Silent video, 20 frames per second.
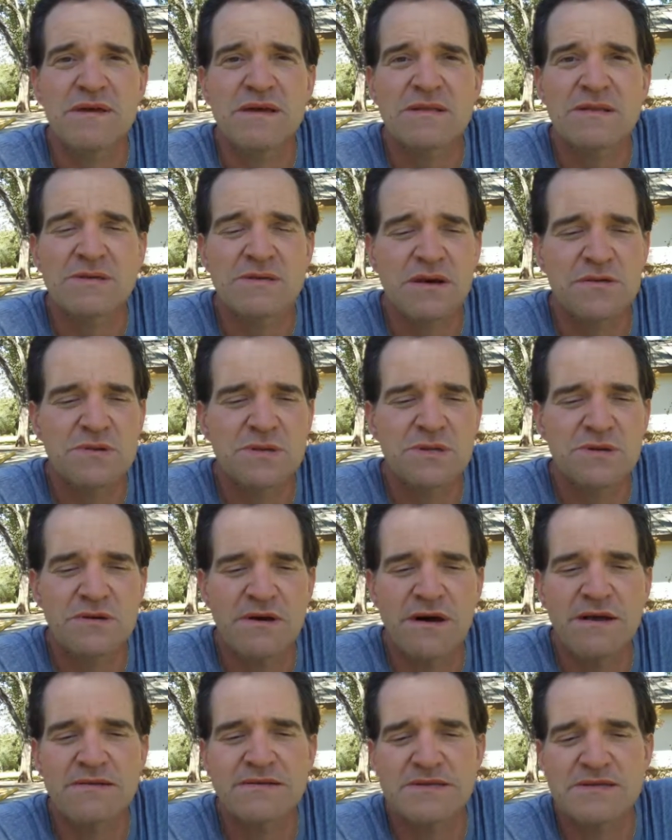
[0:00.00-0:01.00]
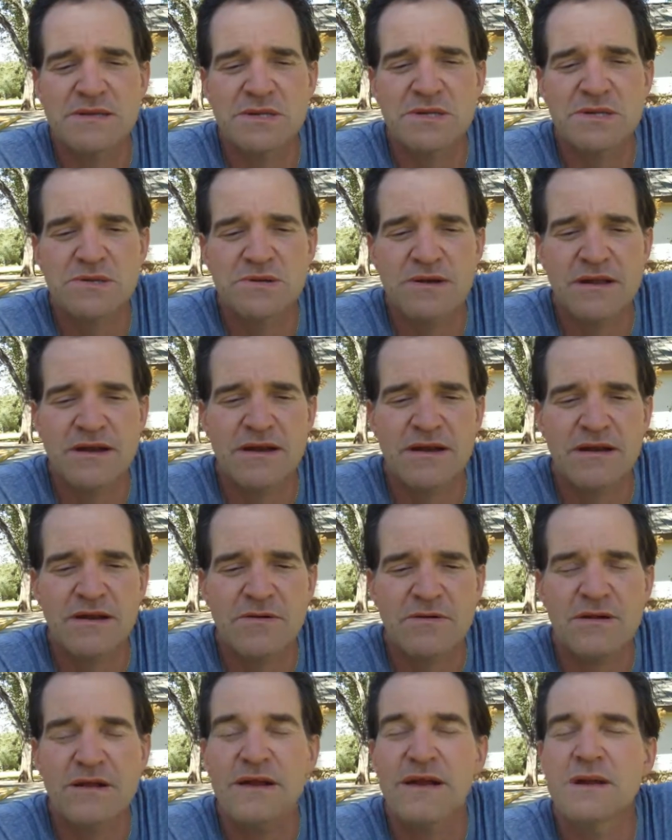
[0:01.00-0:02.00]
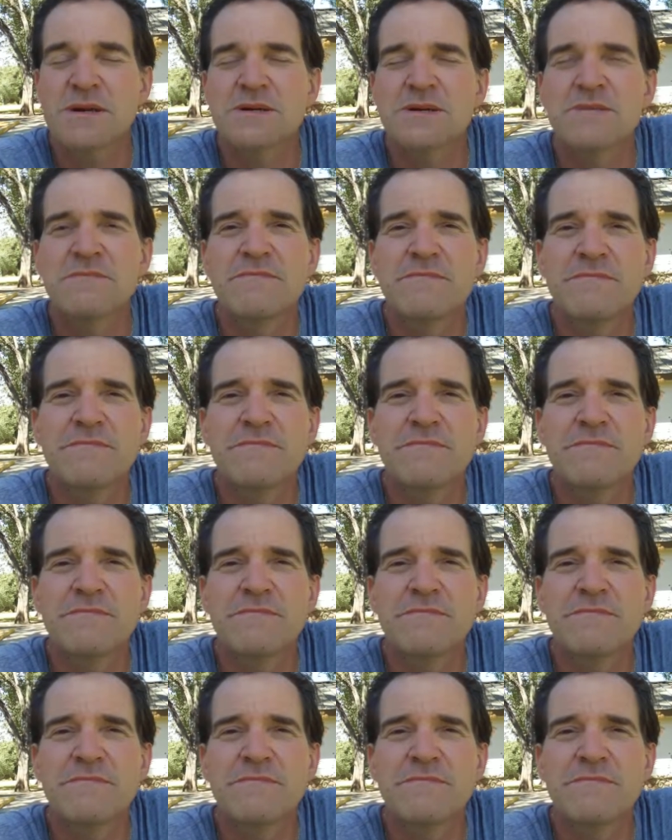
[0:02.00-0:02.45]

and so I was drawn to this trade at an early age.